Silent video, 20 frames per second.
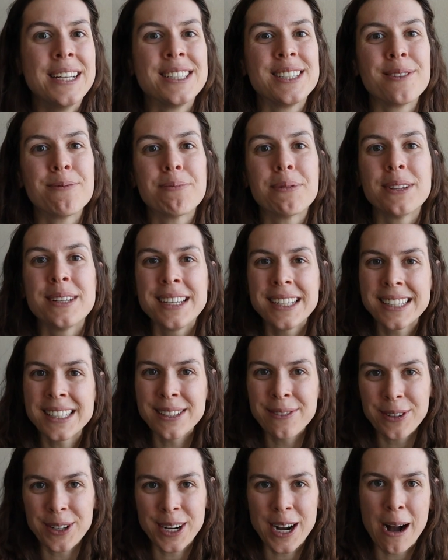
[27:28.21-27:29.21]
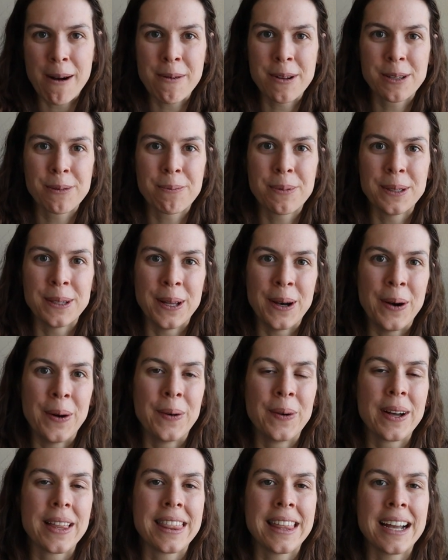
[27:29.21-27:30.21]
so please leave your comments below.